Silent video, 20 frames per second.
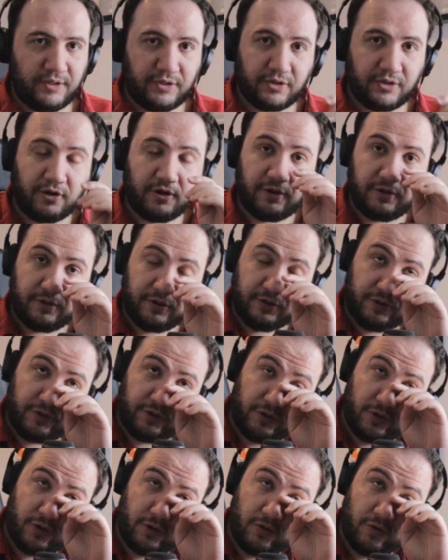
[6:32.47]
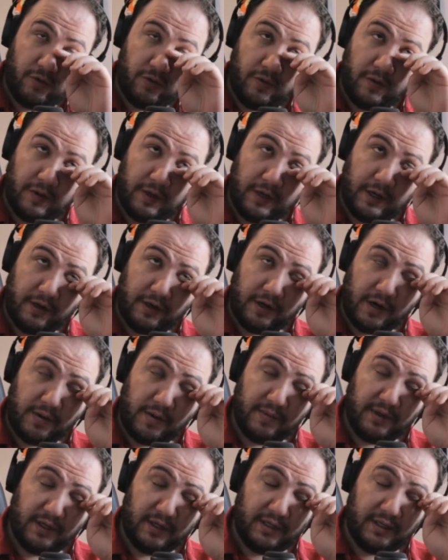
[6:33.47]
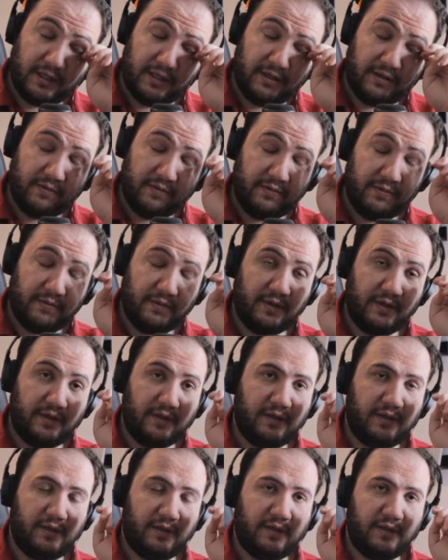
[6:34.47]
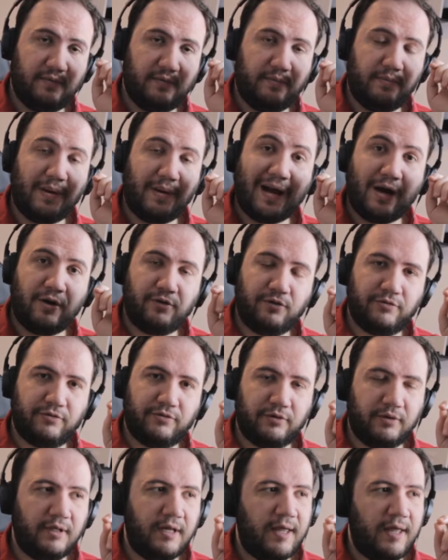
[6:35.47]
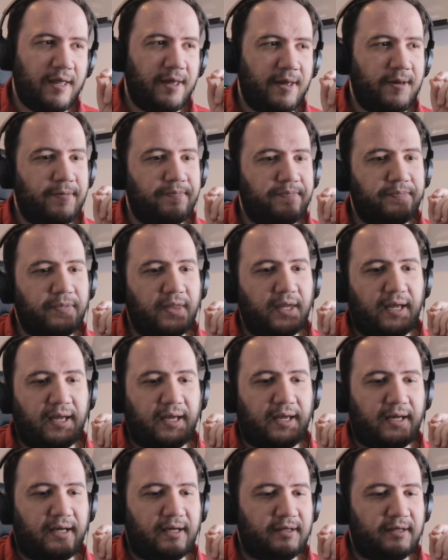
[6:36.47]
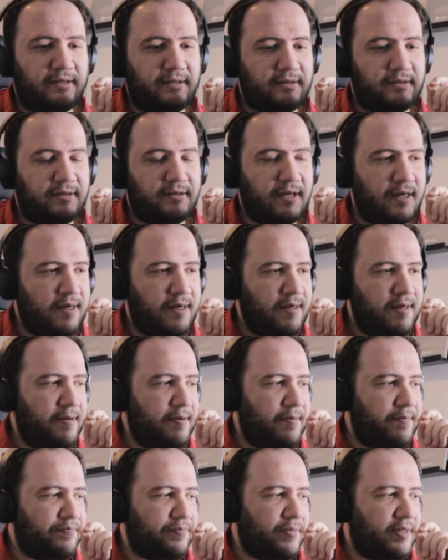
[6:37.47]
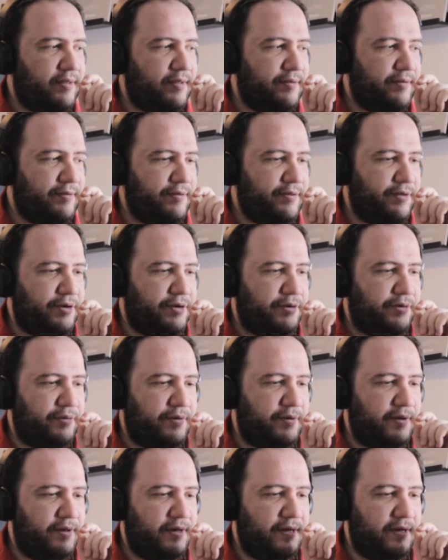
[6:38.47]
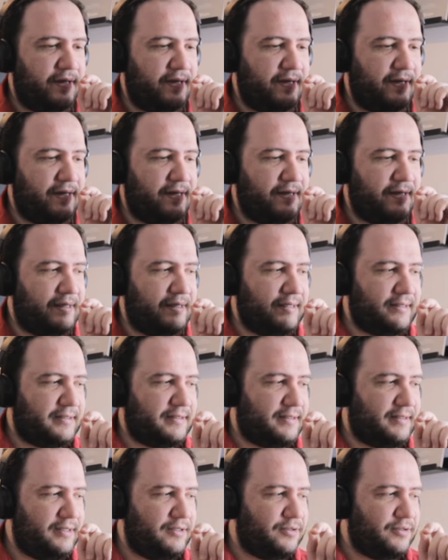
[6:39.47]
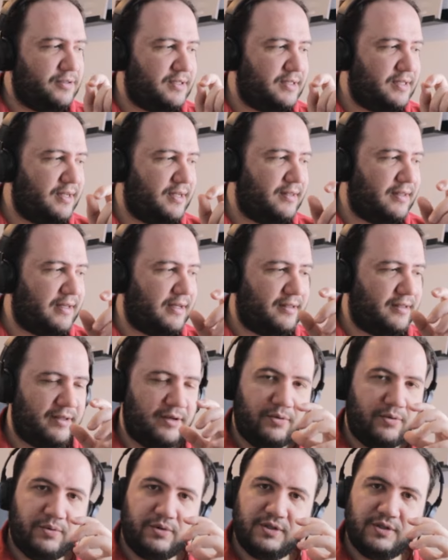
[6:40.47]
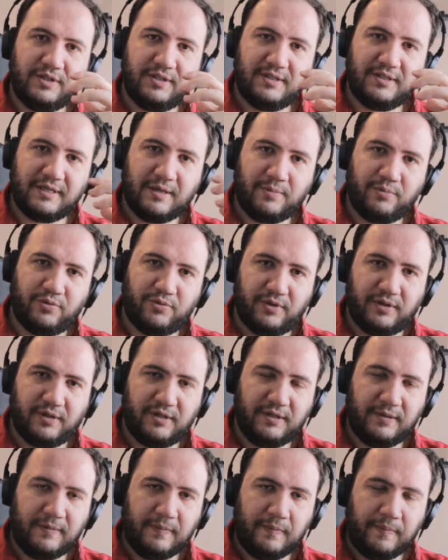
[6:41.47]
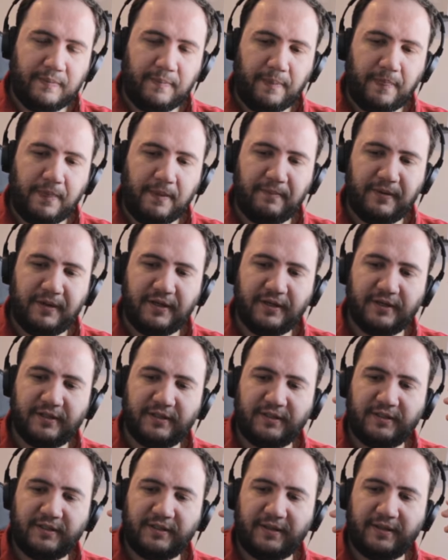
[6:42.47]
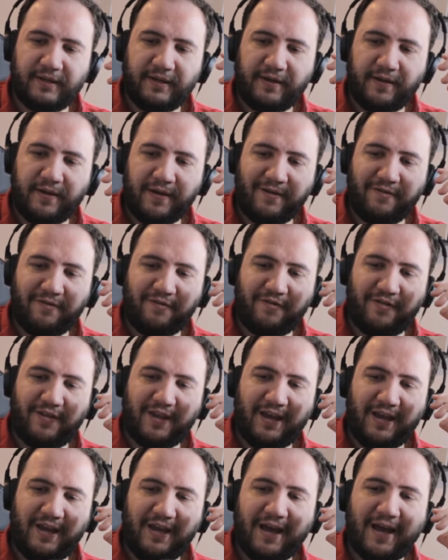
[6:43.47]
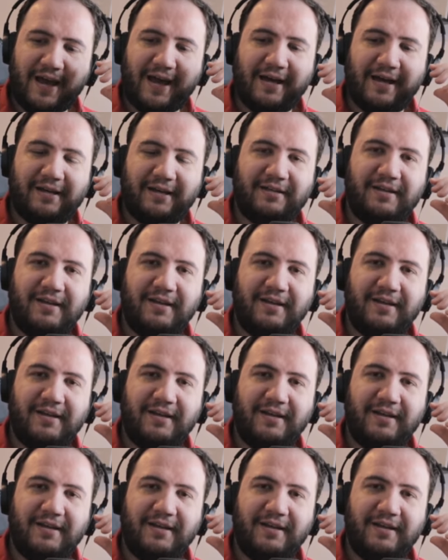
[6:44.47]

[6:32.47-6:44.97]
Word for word: are so economically um, powerful, and you know, it's interesting that they were separate because if they had